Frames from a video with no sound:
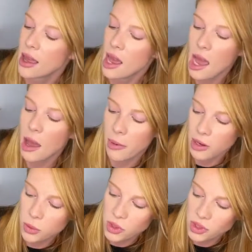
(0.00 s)
And
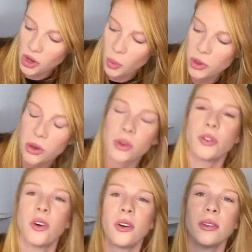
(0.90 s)
it was so
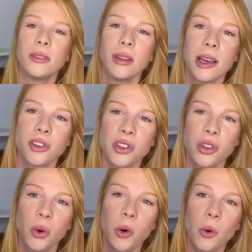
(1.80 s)
beautiful, like just
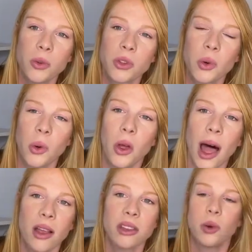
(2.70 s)
an old school
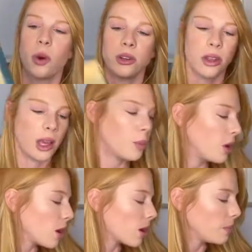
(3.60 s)
Alice in Wonderland
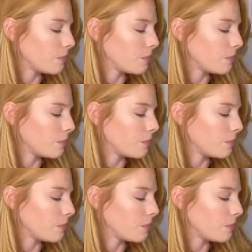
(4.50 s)
book.